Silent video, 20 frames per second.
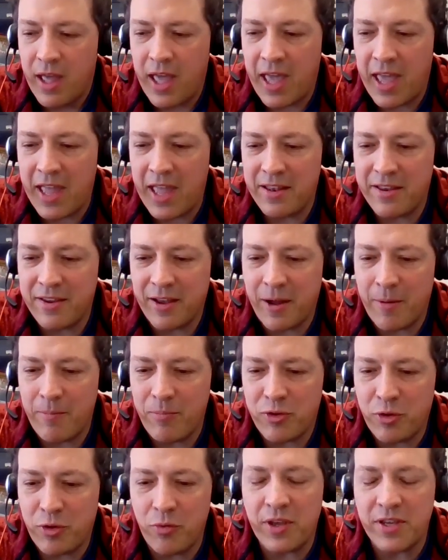And
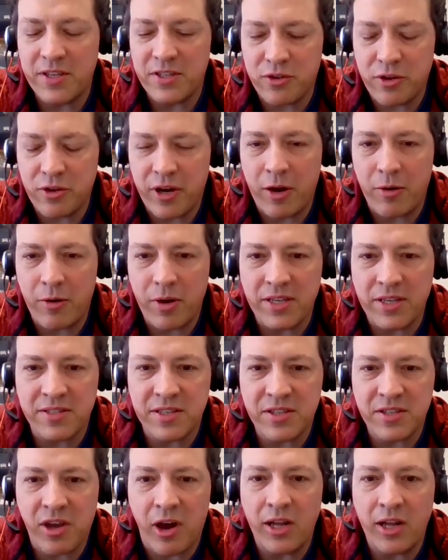two things stood out is
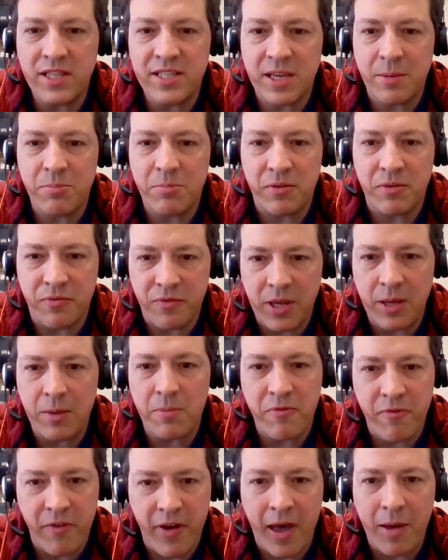this concept of
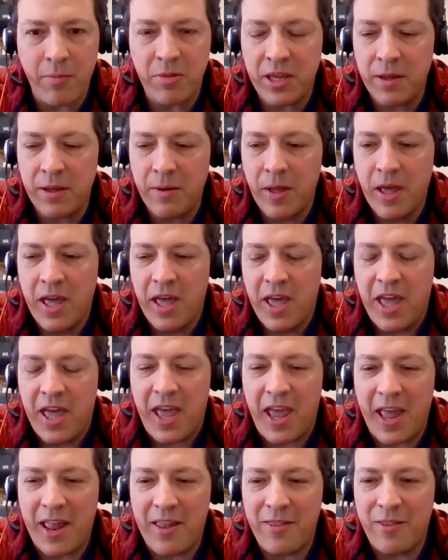team family.
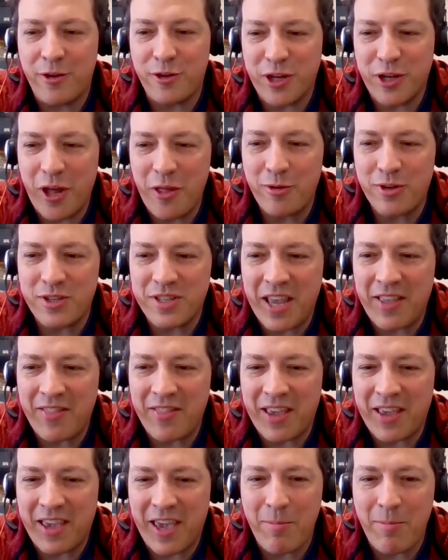And there's another saying
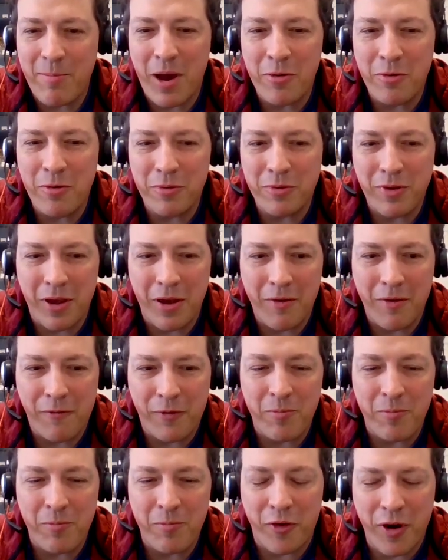that came out
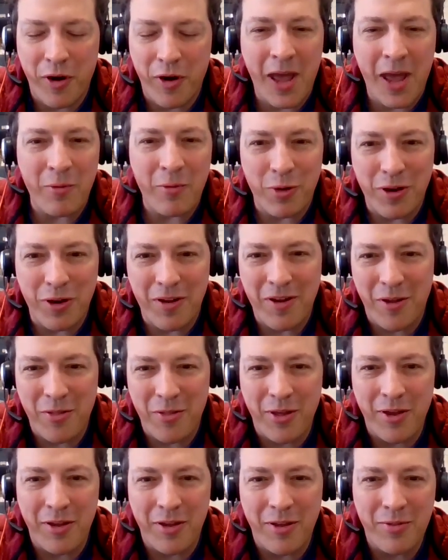from Fernand,
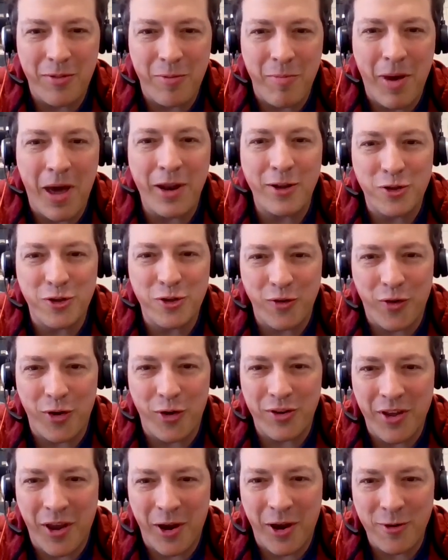the manager of our
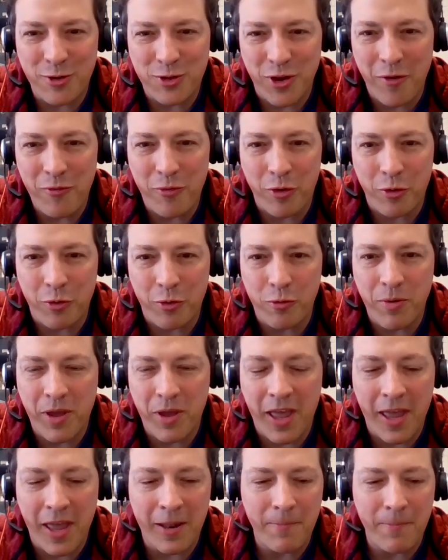entire software group.
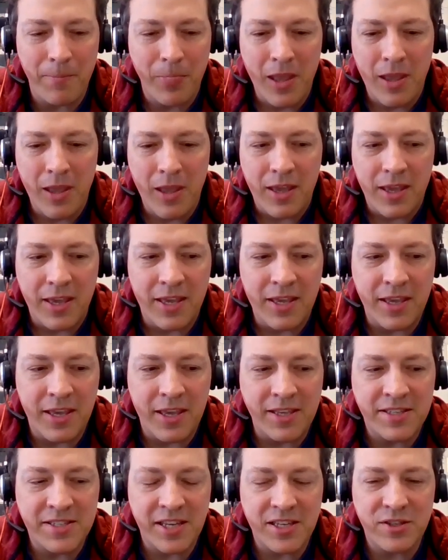And
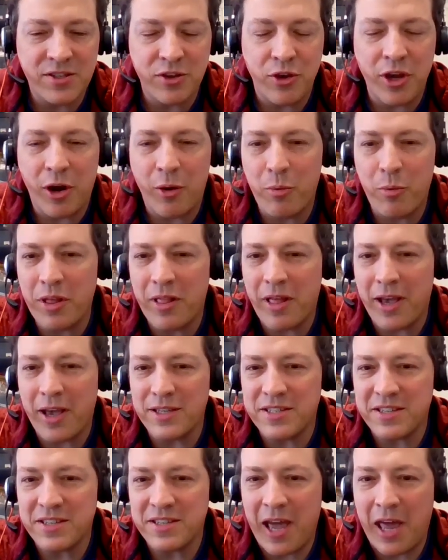he says, you got to
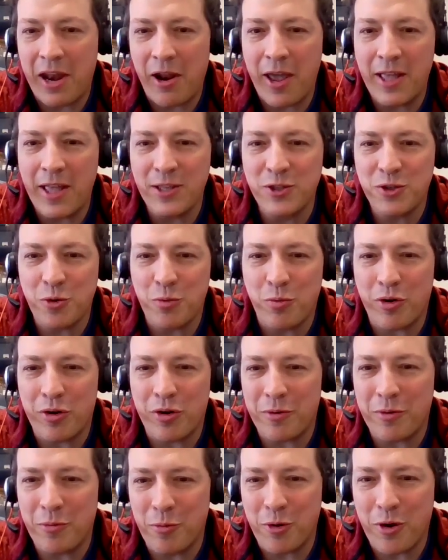realize at iENSO,
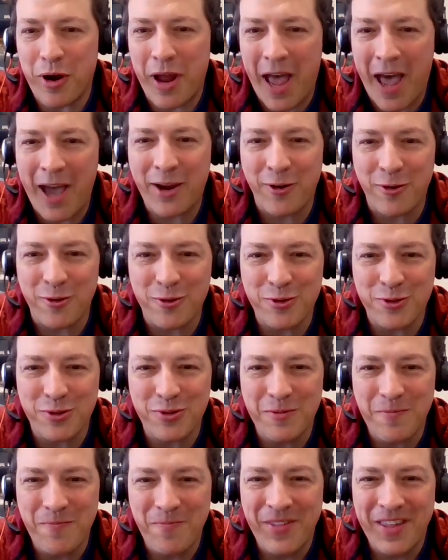we're
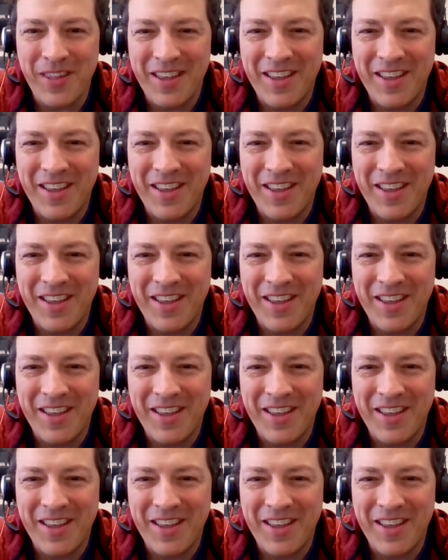hackers.